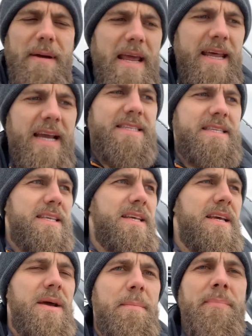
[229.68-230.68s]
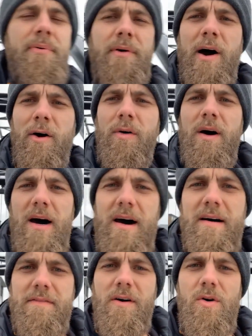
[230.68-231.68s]
my next pro
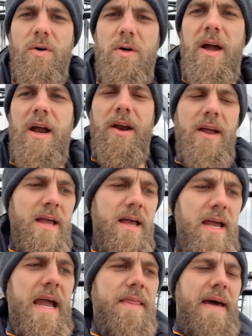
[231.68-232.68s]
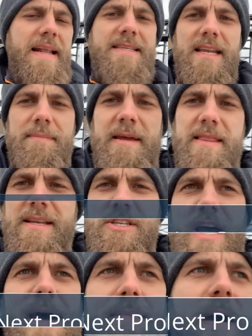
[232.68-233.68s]
of Eau Claire. And that's gonna be the
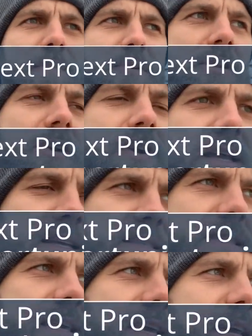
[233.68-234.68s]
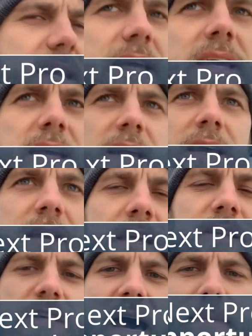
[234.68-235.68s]
job opportunities. The
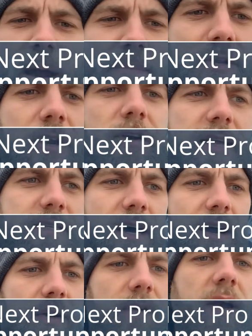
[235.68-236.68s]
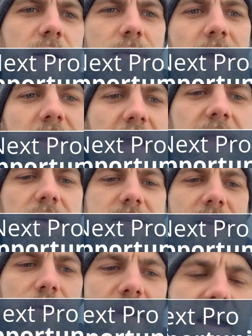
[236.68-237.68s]
job opportunities are really endless
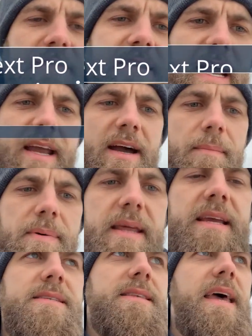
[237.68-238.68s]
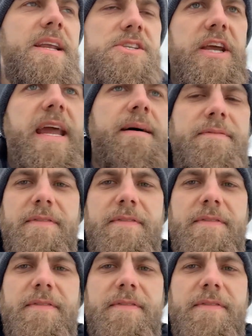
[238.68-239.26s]
here. We have tech companies like Jamf.